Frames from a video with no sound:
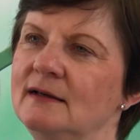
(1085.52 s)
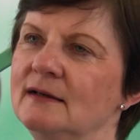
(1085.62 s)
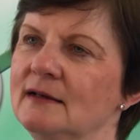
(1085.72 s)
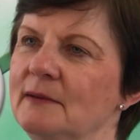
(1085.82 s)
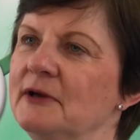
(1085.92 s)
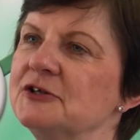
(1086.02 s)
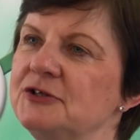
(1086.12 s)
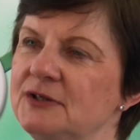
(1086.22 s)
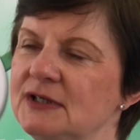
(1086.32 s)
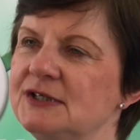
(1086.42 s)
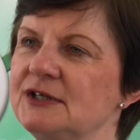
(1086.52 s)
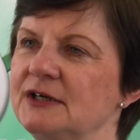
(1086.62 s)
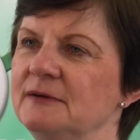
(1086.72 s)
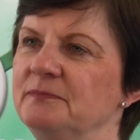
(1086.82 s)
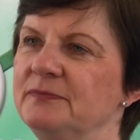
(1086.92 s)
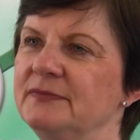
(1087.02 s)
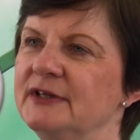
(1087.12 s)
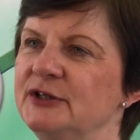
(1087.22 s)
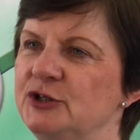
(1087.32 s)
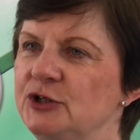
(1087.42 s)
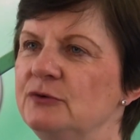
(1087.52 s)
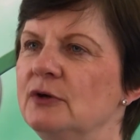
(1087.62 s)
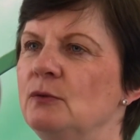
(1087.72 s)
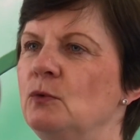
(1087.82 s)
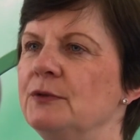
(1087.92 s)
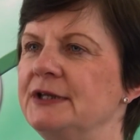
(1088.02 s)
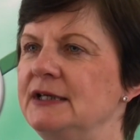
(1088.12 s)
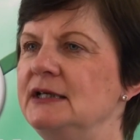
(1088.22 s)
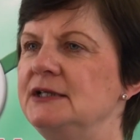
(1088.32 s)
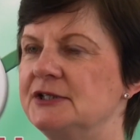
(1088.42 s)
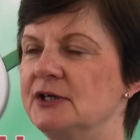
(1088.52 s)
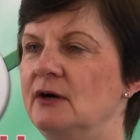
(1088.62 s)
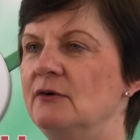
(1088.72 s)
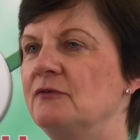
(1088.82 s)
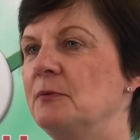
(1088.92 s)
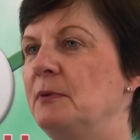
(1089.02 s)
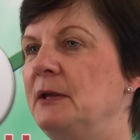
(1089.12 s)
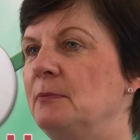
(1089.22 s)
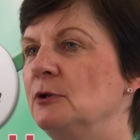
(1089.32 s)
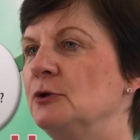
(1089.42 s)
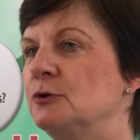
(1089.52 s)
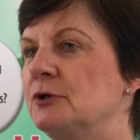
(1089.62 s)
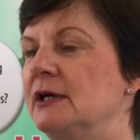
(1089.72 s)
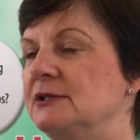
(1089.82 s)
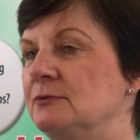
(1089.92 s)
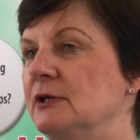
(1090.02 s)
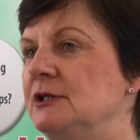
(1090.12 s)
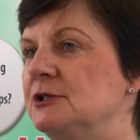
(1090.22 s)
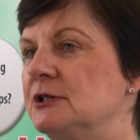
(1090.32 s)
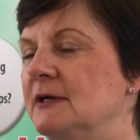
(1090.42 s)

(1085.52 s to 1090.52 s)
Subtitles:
Let me ask you to consider, do you know what the needs are of the people you're trying to reach?